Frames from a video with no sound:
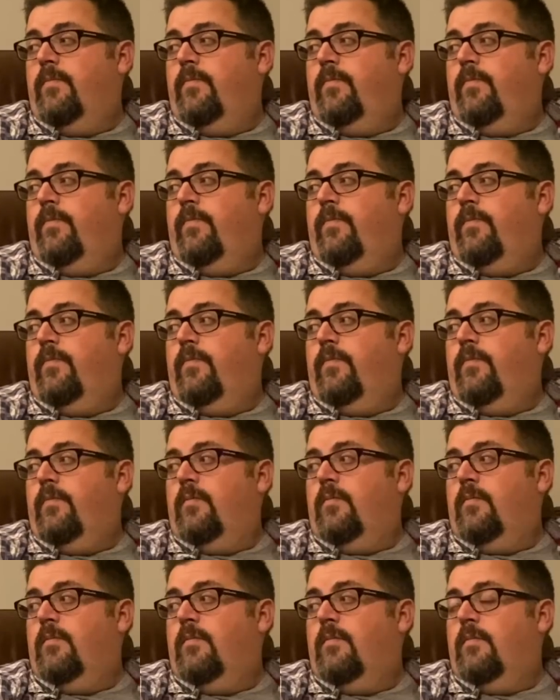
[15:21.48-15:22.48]

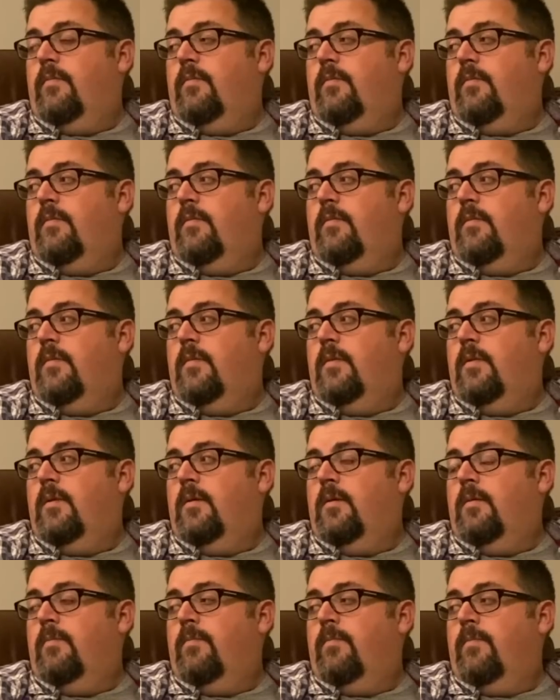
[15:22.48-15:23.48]

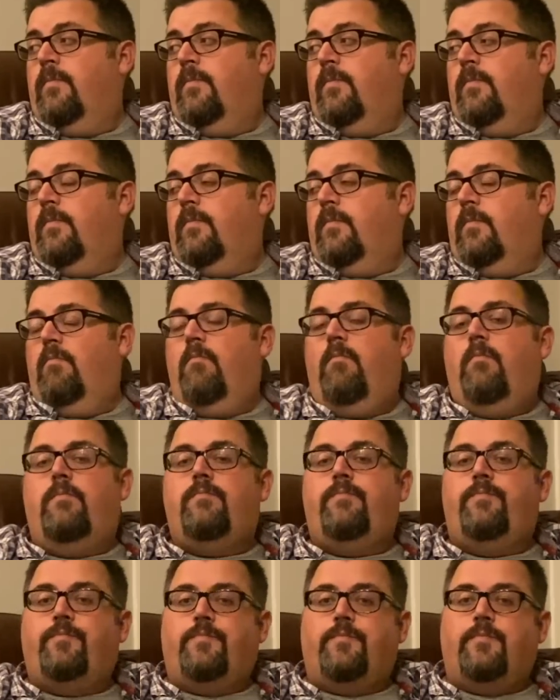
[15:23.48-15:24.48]
The person shown says nothing.